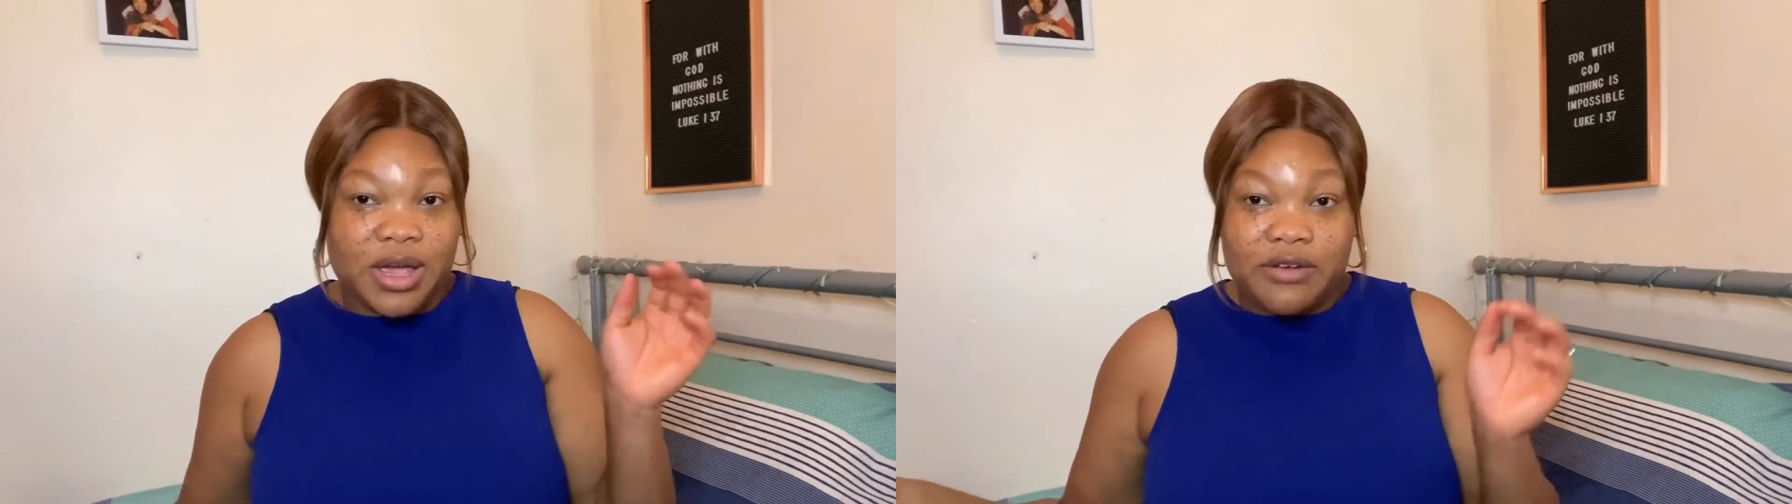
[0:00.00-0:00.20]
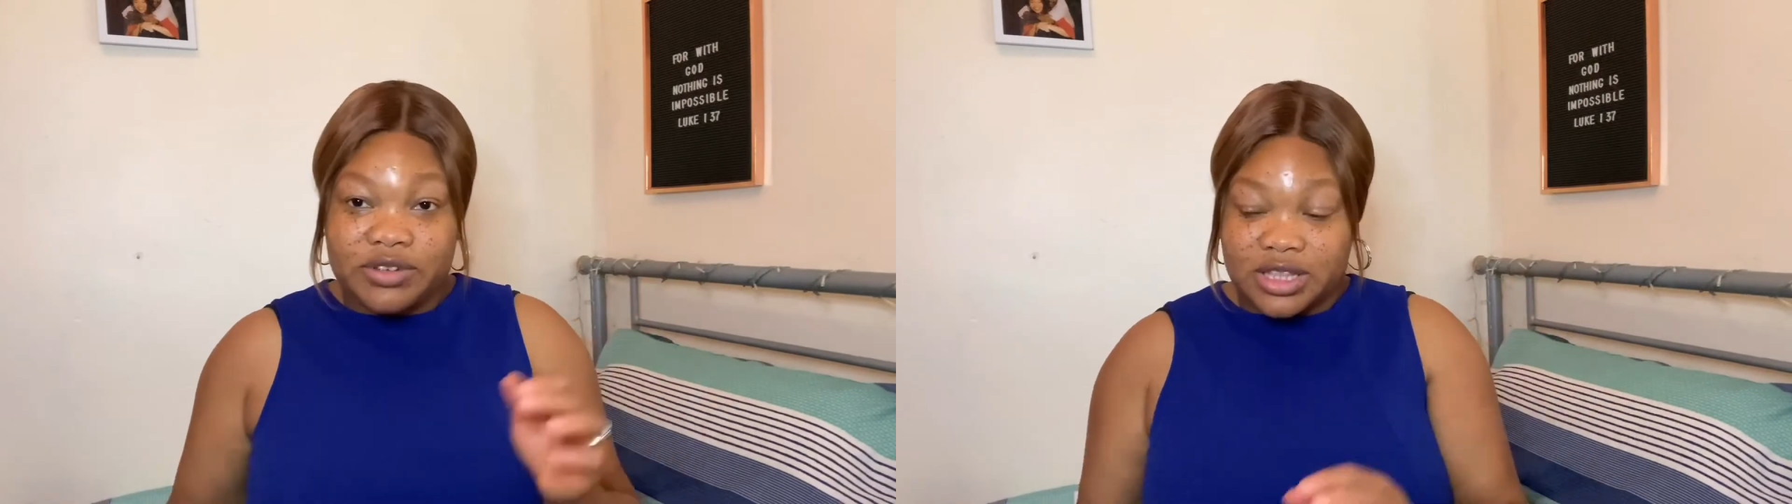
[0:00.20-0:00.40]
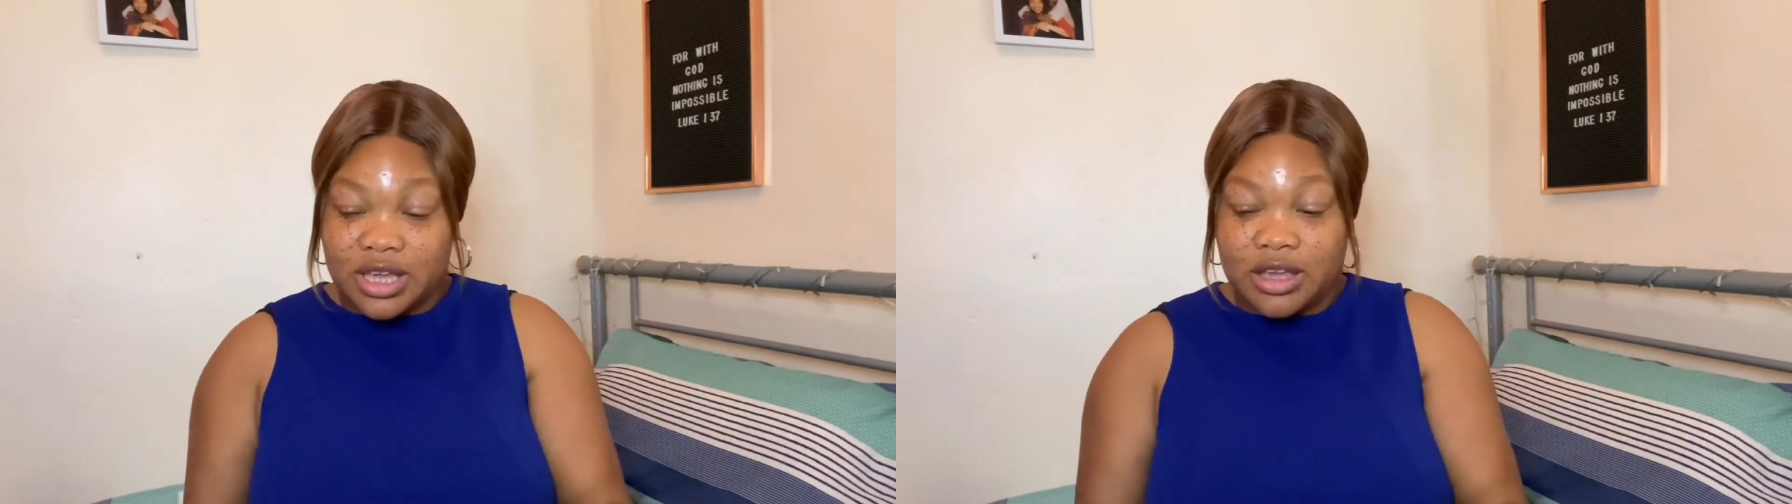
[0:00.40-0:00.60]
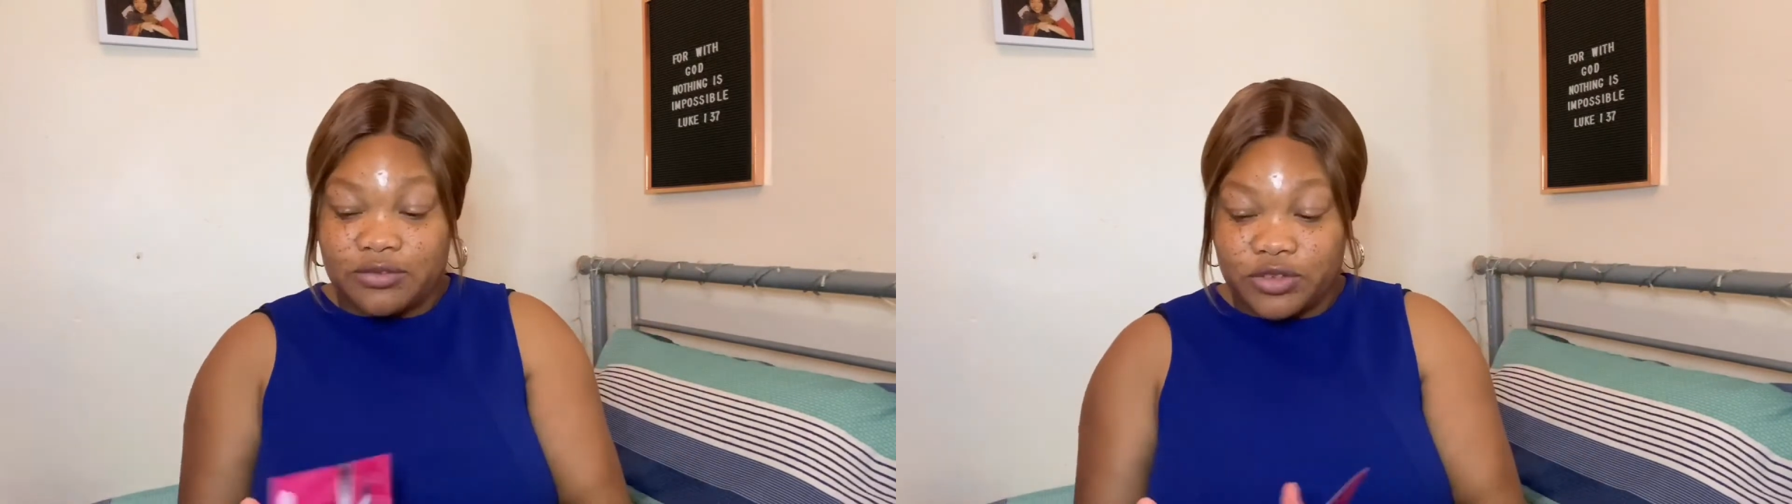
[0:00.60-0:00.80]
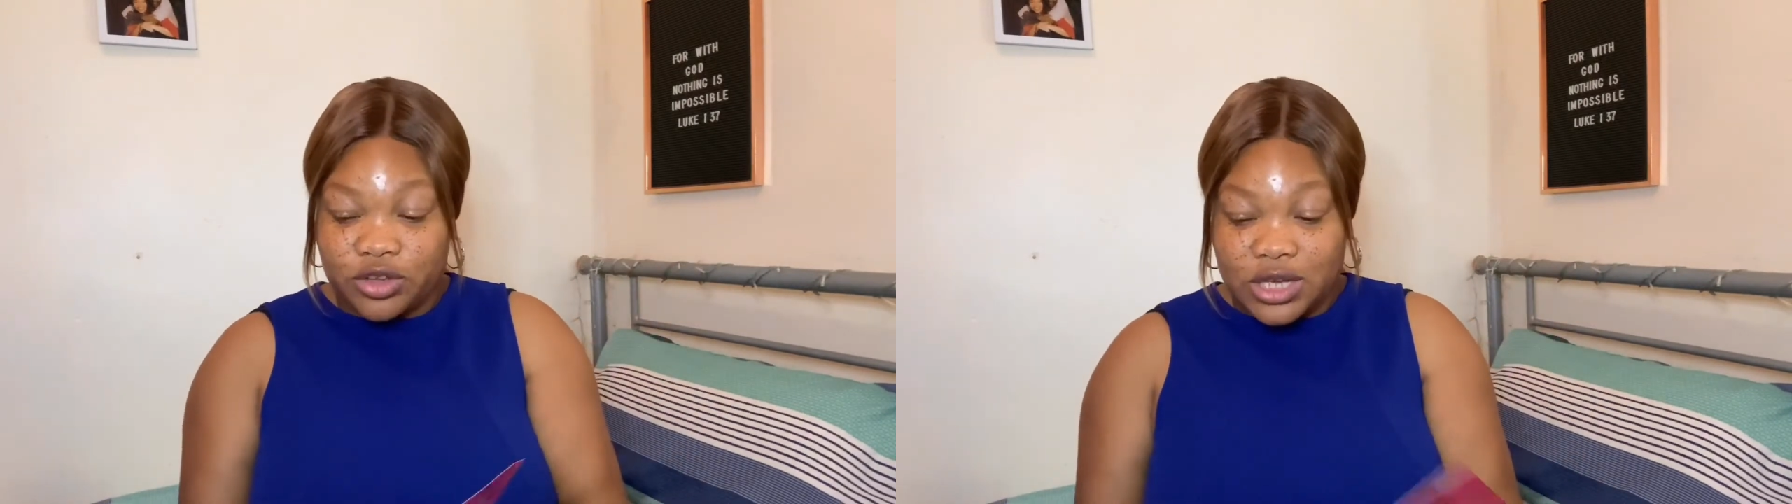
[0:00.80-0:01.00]
everything
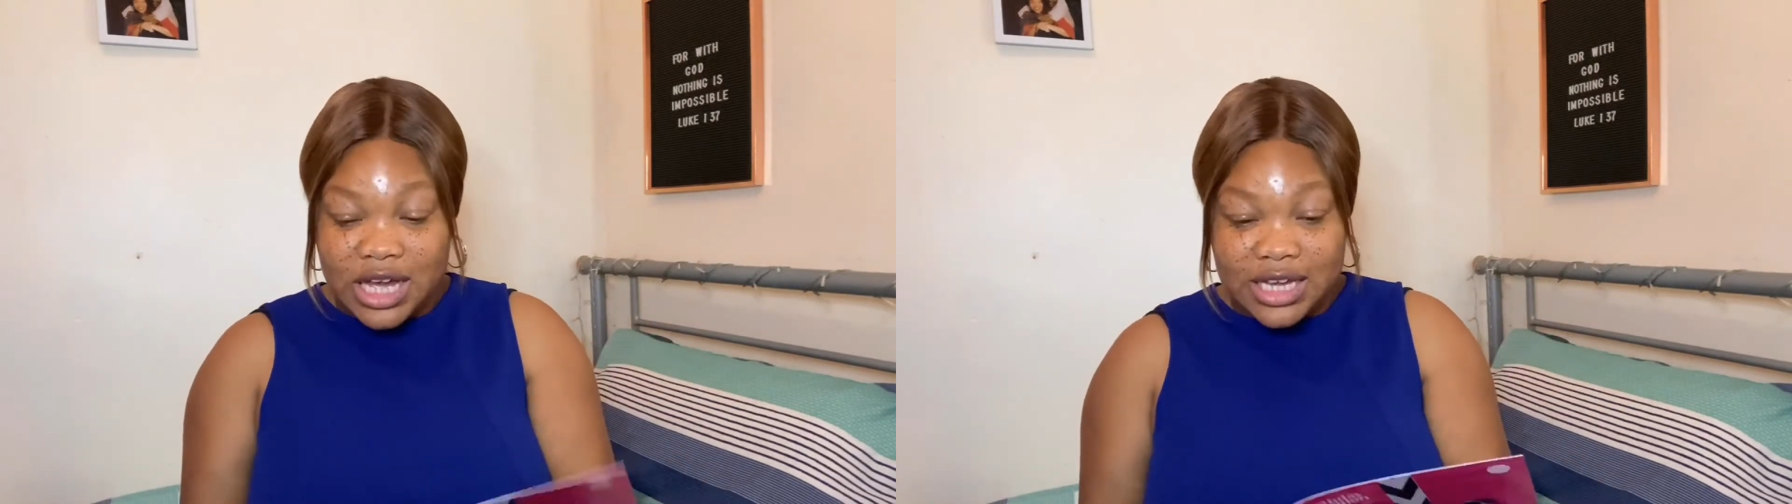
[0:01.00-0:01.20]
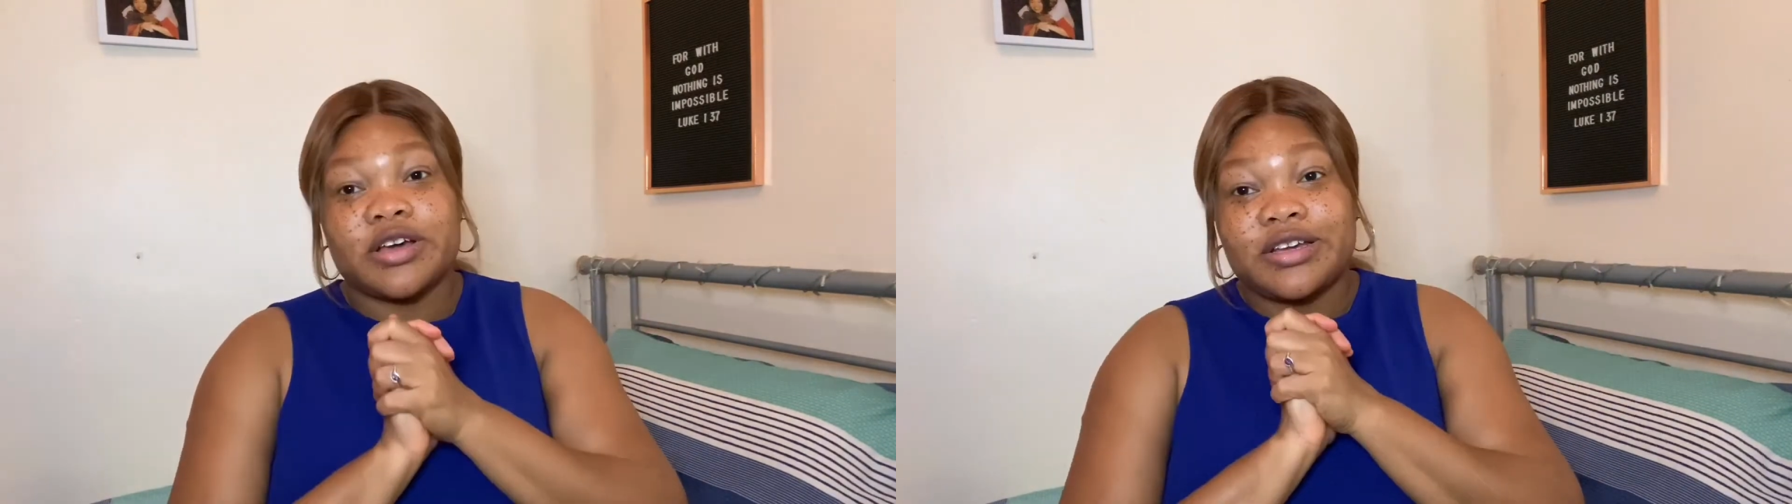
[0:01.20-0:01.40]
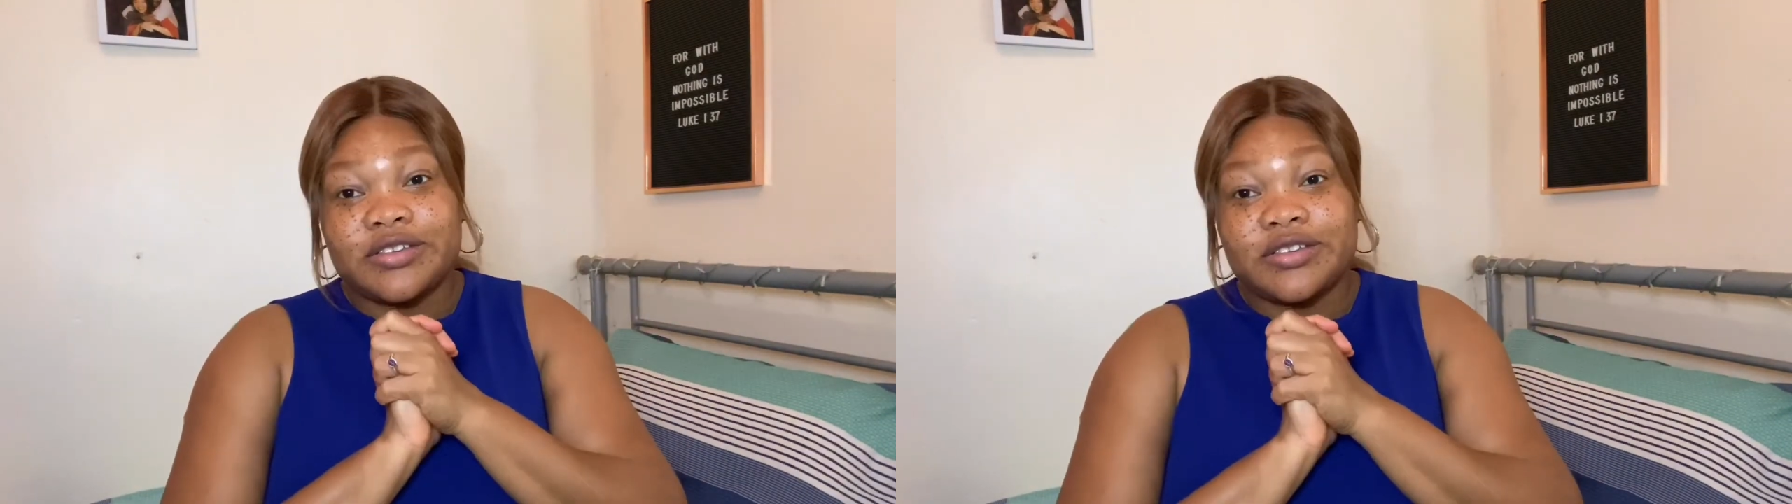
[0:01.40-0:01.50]
for you guys.